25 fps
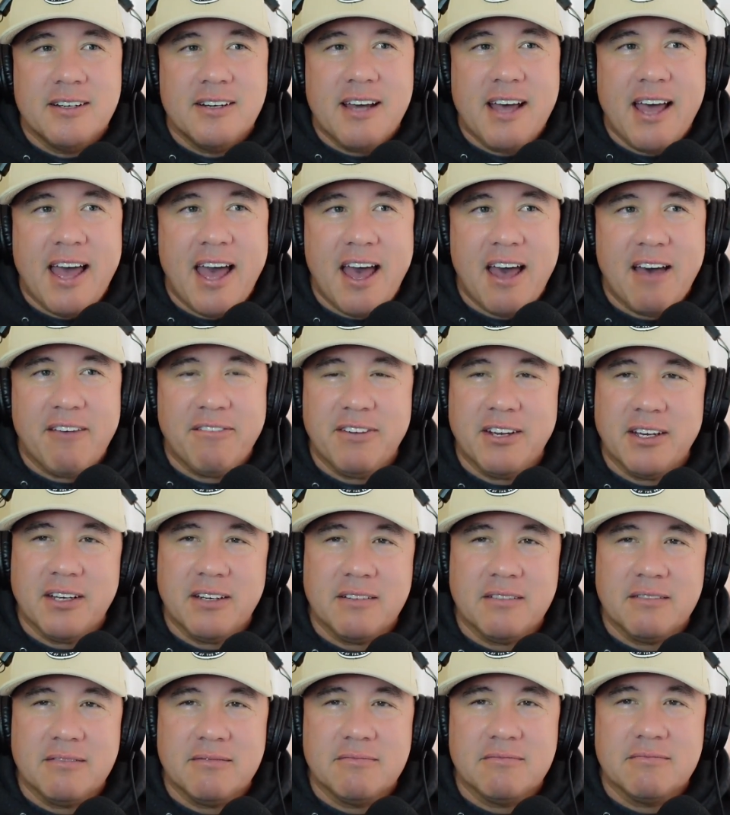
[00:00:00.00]

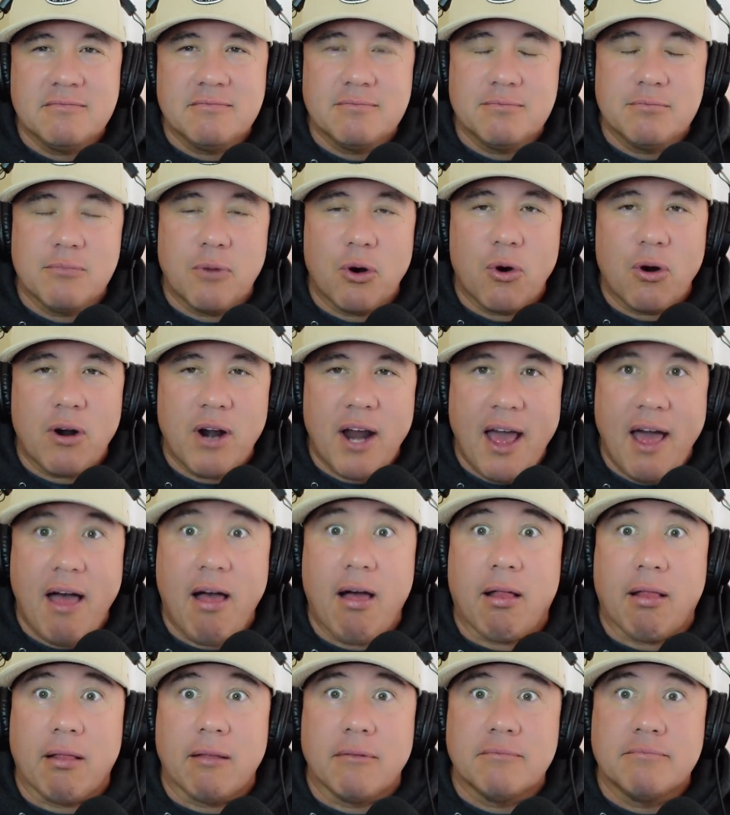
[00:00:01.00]
heaven or
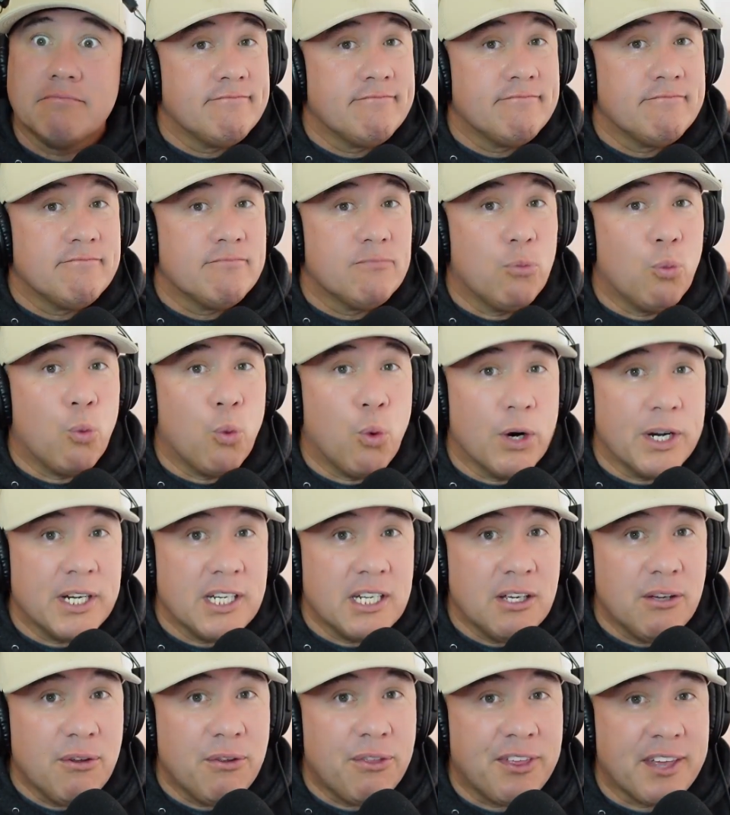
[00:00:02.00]
hell, what do
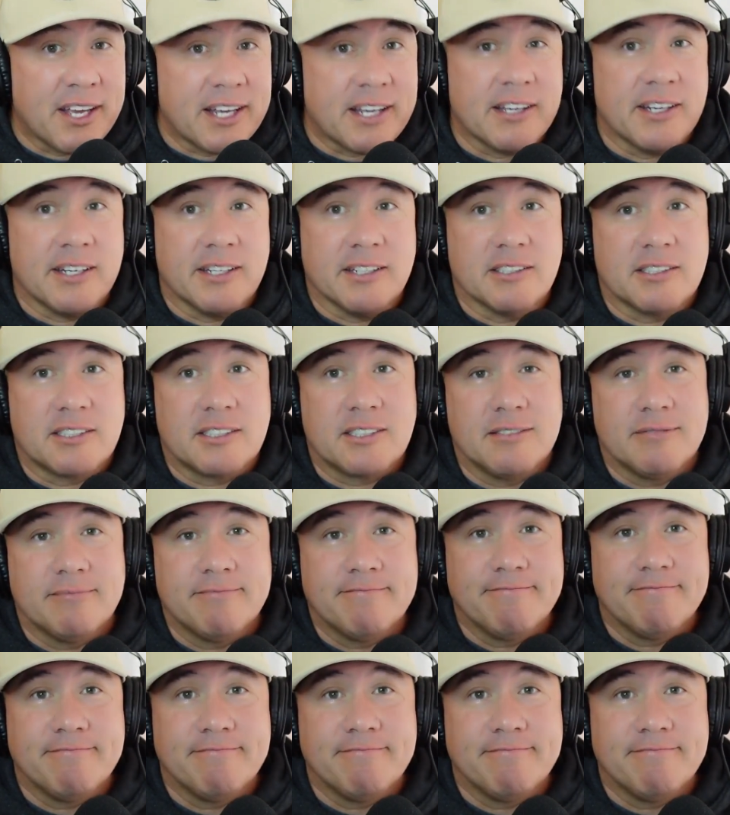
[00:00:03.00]
you think it is?